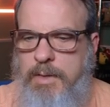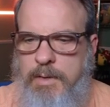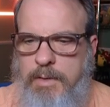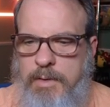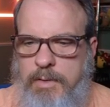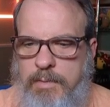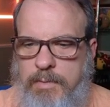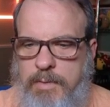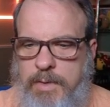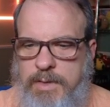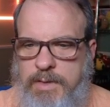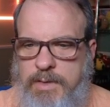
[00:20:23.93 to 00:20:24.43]

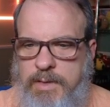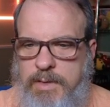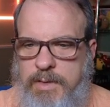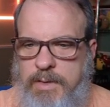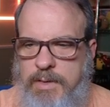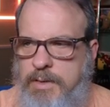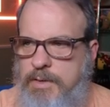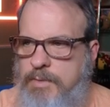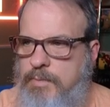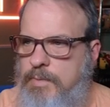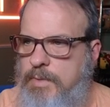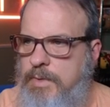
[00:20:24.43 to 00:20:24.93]
The rest of
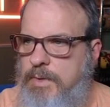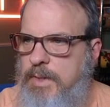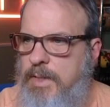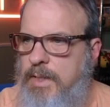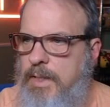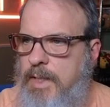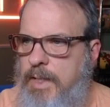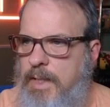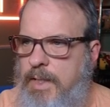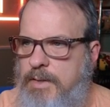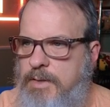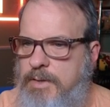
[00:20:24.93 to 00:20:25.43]
these will
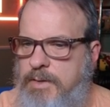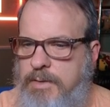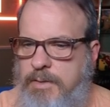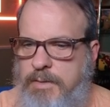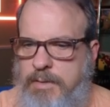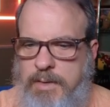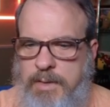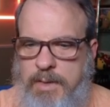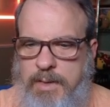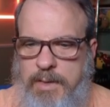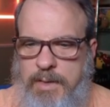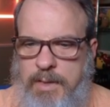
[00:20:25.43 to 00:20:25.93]
not.
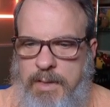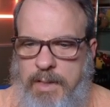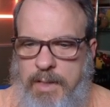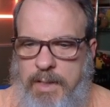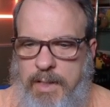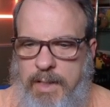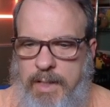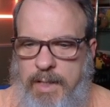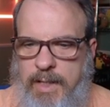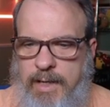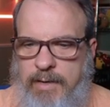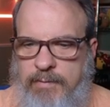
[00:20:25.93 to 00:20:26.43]

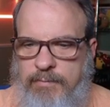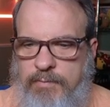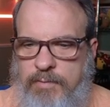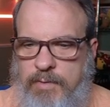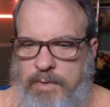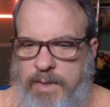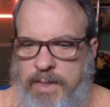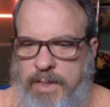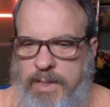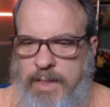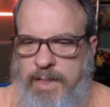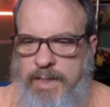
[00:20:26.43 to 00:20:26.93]
I have
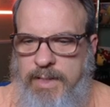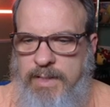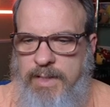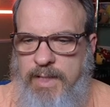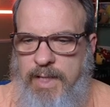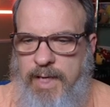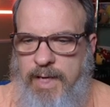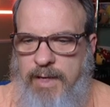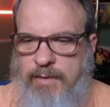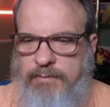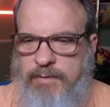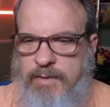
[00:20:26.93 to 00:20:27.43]
really liked the
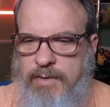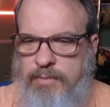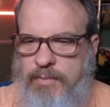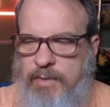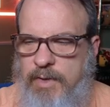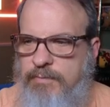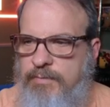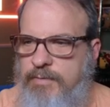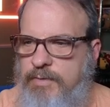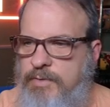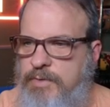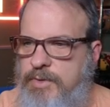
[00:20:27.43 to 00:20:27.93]
Halfling
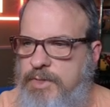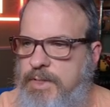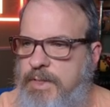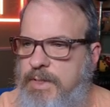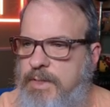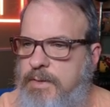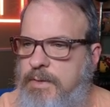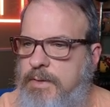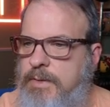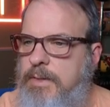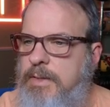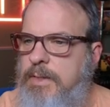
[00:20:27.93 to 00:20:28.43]

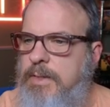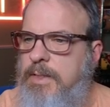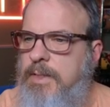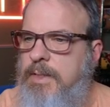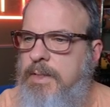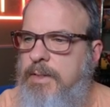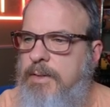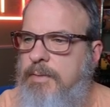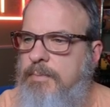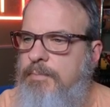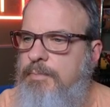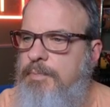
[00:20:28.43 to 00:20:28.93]
Refugee,
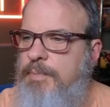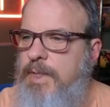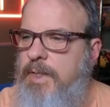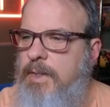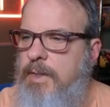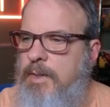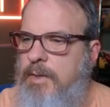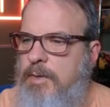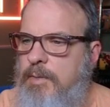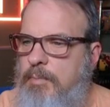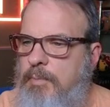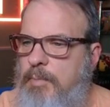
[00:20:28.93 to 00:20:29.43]

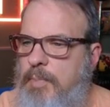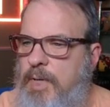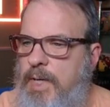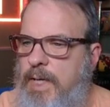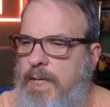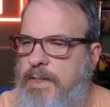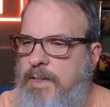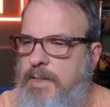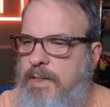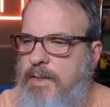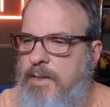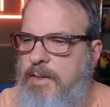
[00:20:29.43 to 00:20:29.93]

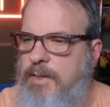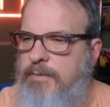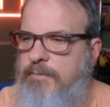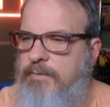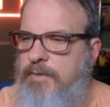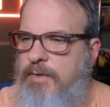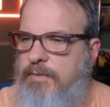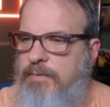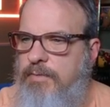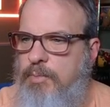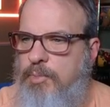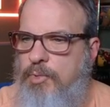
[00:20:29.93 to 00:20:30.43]
but
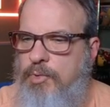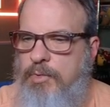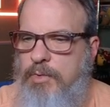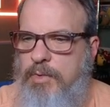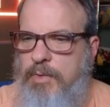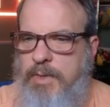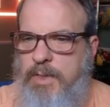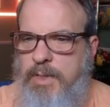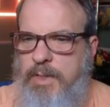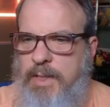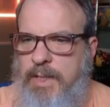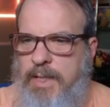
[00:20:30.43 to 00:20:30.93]
Olivia of the
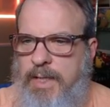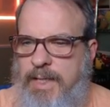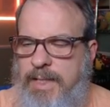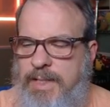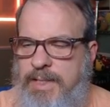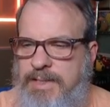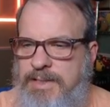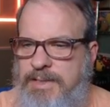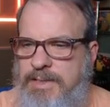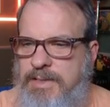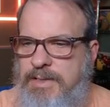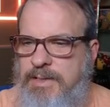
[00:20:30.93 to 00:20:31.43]
Brook I
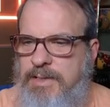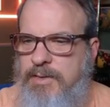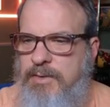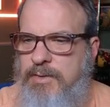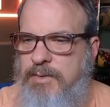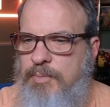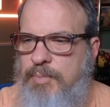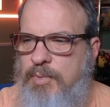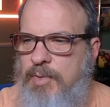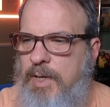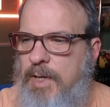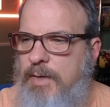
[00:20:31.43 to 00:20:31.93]

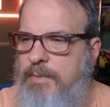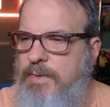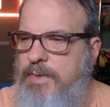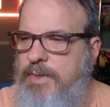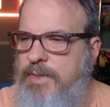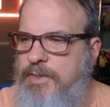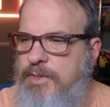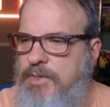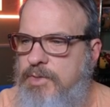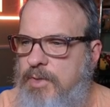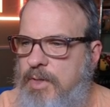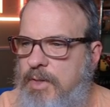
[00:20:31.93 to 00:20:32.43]
consider probably
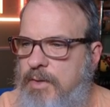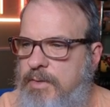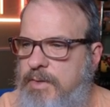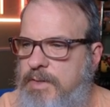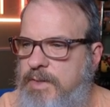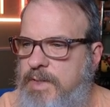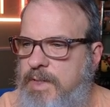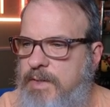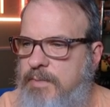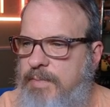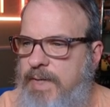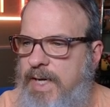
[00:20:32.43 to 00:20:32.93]
the
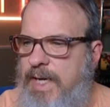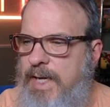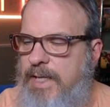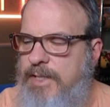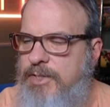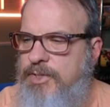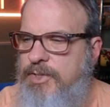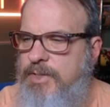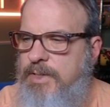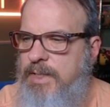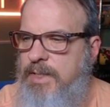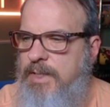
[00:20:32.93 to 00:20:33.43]
strongest of the
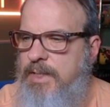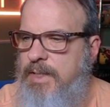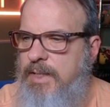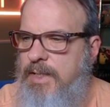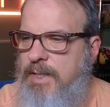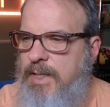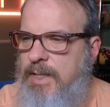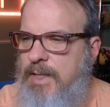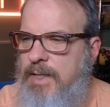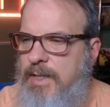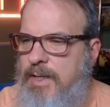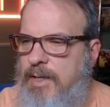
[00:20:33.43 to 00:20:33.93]
batch.
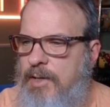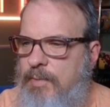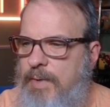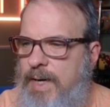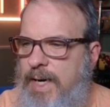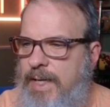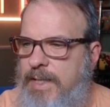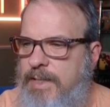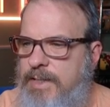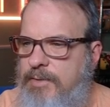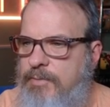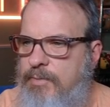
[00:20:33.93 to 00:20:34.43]

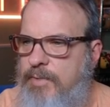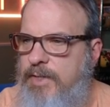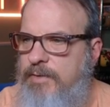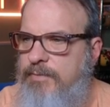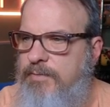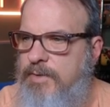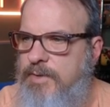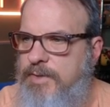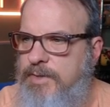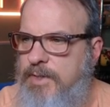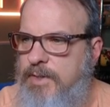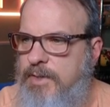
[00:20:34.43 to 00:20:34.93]
Arachne
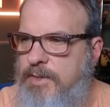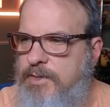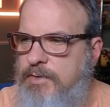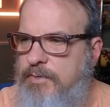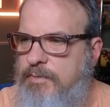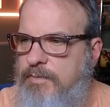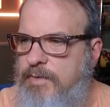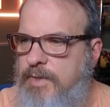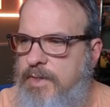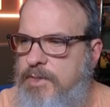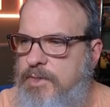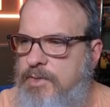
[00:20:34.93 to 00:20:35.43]
Weaver is also
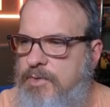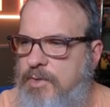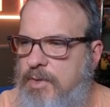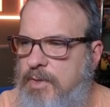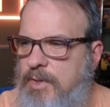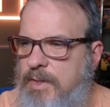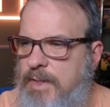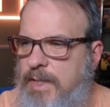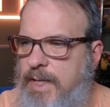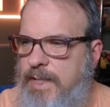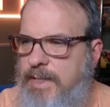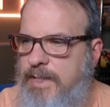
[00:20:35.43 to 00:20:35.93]
very
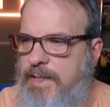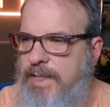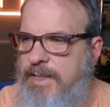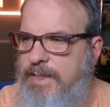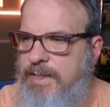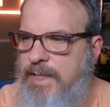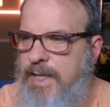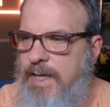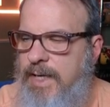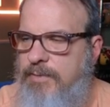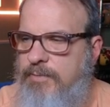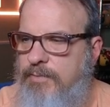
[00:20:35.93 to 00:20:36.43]
strong. I like
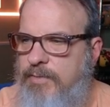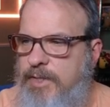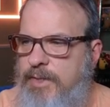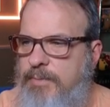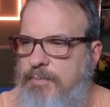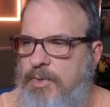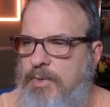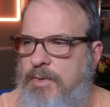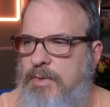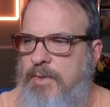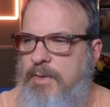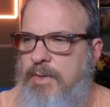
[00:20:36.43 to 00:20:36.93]
Night
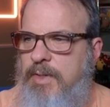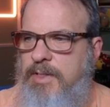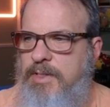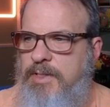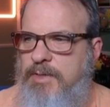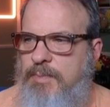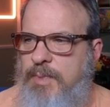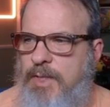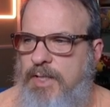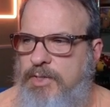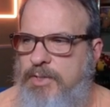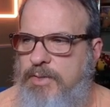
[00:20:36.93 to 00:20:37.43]
Reaper,
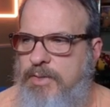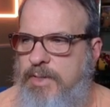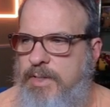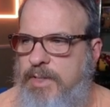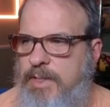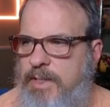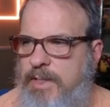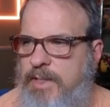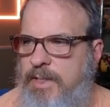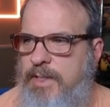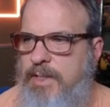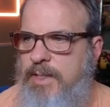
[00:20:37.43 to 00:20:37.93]
especially
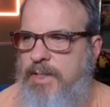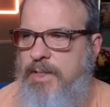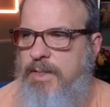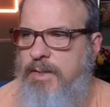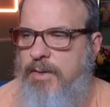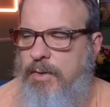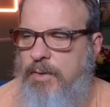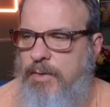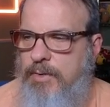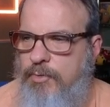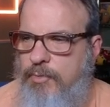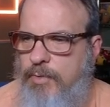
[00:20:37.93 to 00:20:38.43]
in
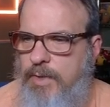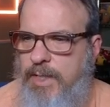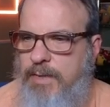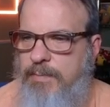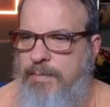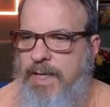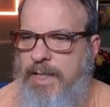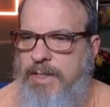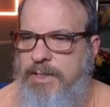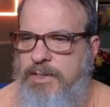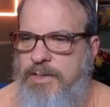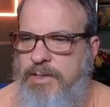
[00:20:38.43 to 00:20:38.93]
Earthquake
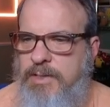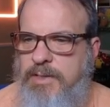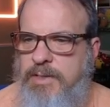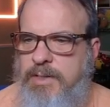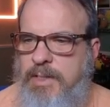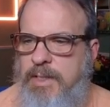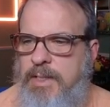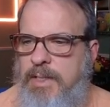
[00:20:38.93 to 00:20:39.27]
matches.